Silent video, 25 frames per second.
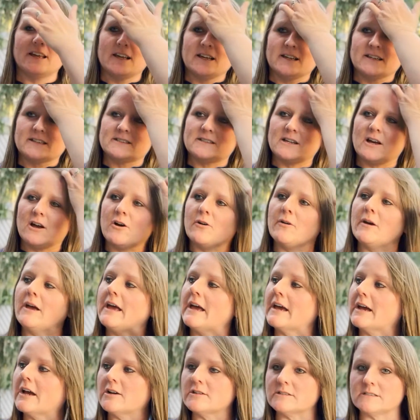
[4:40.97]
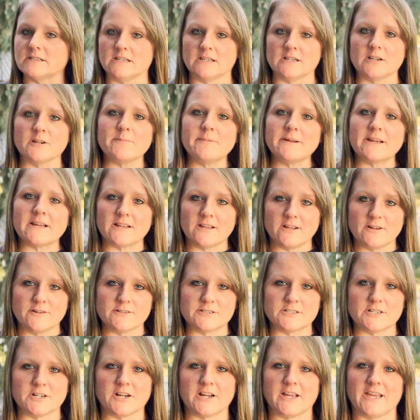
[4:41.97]
So it goes a little bit
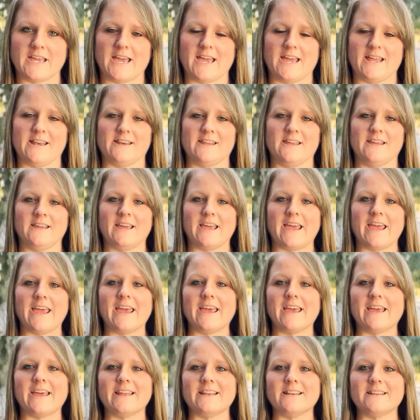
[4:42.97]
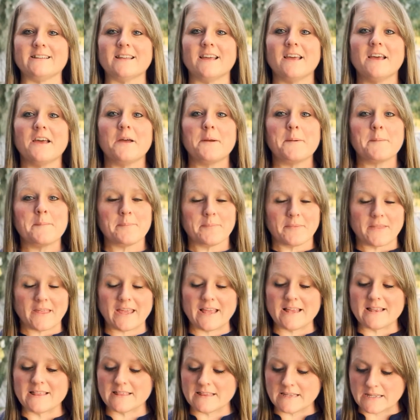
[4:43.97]
closer again, and
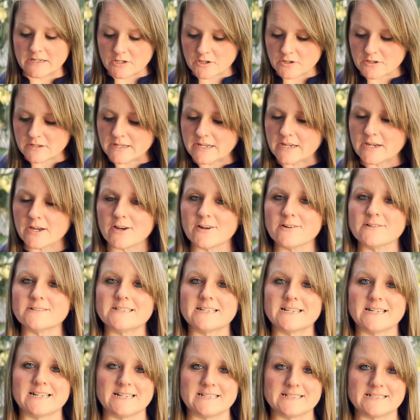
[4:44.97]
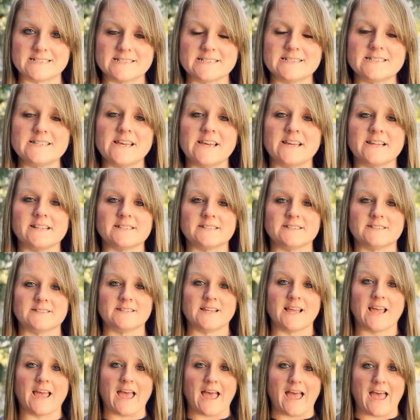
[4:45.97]
it literally goes and it sits
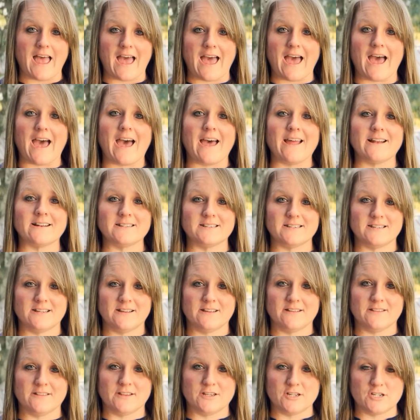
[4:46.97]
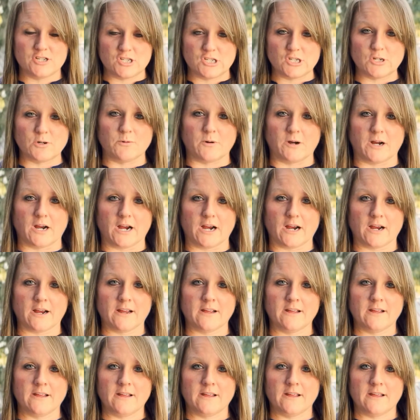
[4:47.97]
at the door,
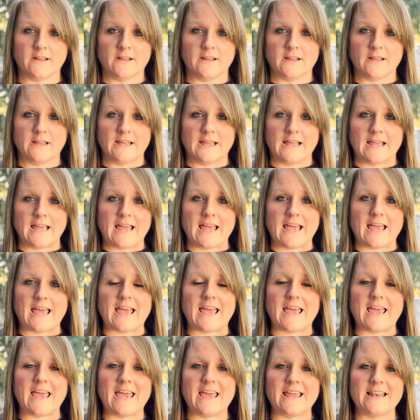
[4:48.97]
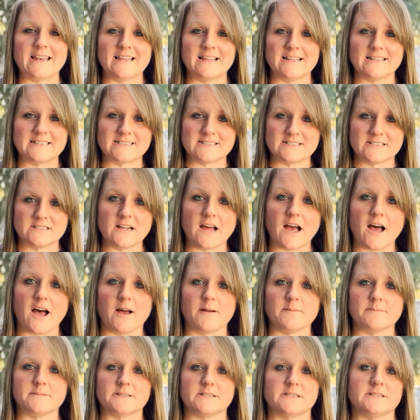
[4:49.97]
and it
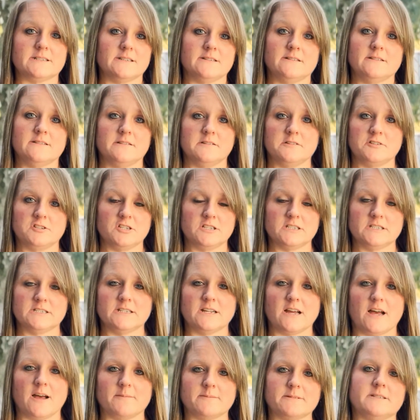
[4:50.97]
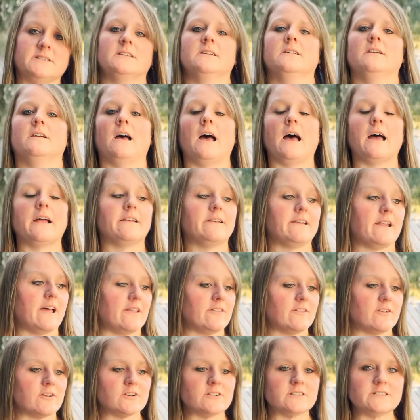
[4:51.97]
stops, just stops.
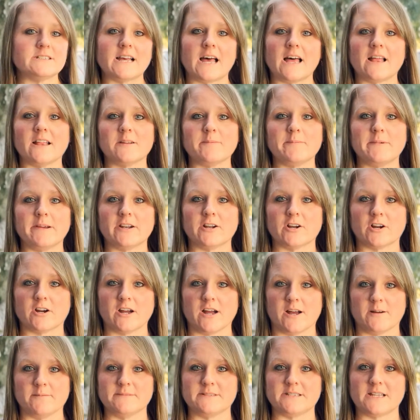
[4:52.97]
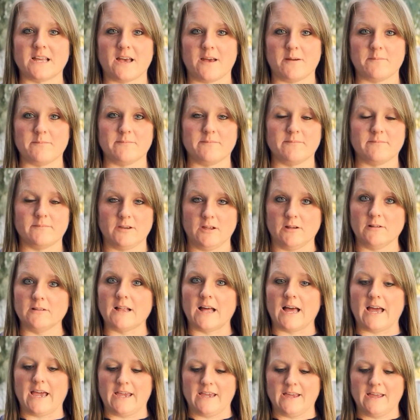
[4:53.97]
Another salamander comes up, no
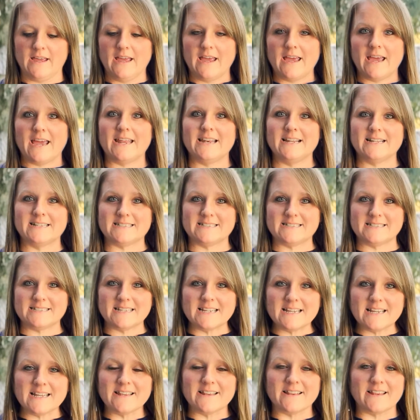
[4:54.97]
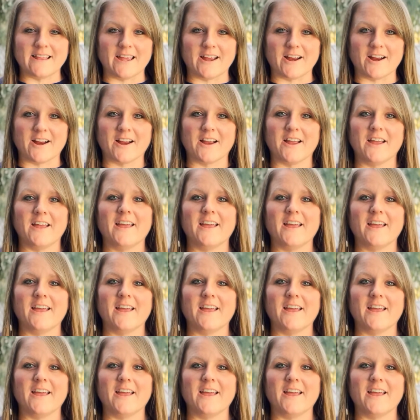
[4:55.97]
lie, and it's sitting there,